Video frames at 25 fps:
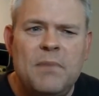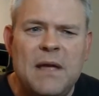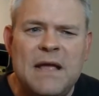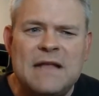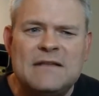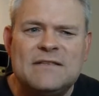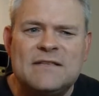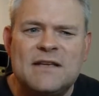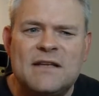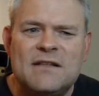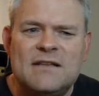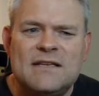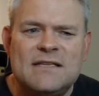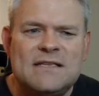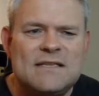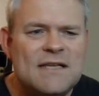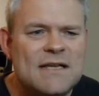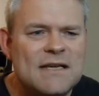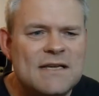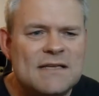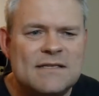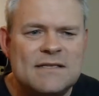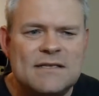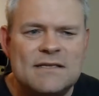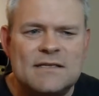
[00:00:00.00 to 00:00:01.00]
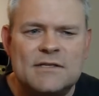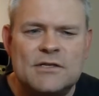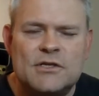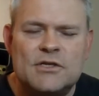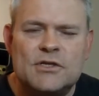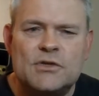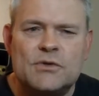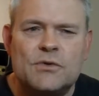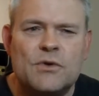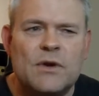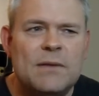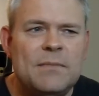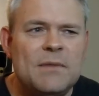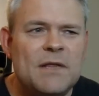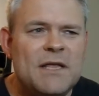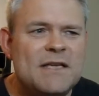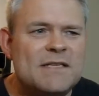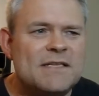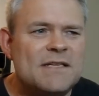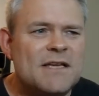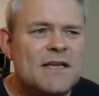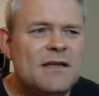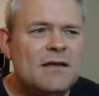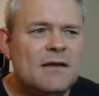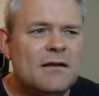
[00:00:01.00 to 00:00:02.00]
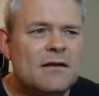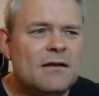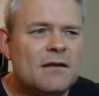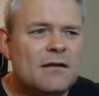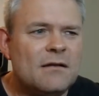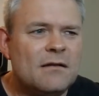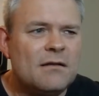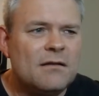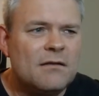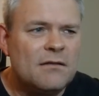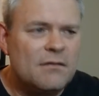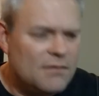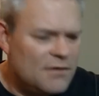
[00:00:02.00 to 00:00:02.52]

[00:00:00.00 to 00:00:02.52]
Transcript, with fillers: Bends on this thing is extremely easy